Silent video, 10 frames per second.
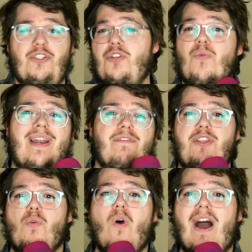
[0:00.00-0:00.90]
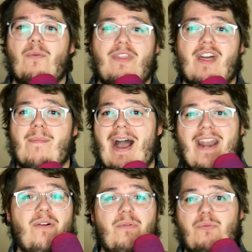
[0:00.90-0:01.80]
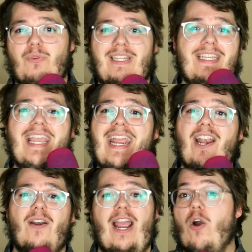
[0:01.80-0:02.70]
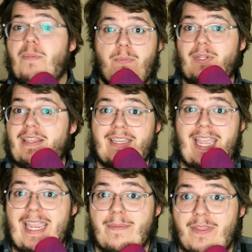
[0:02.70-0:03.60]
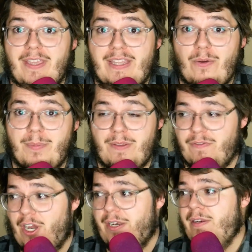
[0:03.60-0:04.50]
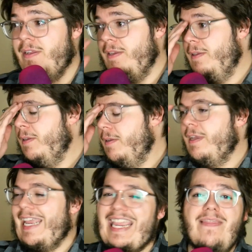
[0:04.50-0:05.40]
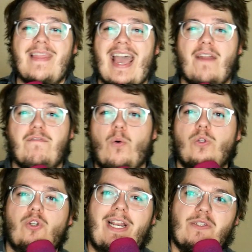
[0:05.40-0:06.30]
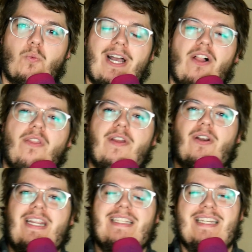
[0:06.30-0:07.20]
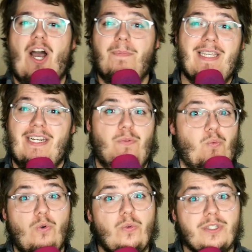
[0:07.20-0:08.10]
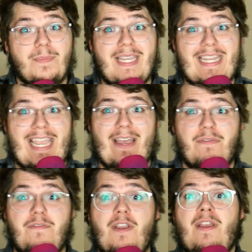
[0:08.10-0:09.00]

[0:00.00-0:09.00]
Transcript: Do whatever you want with them. I don't really care. I hope you play the game. I think that would be fun. In that folder as well, there is an updated rules PDF.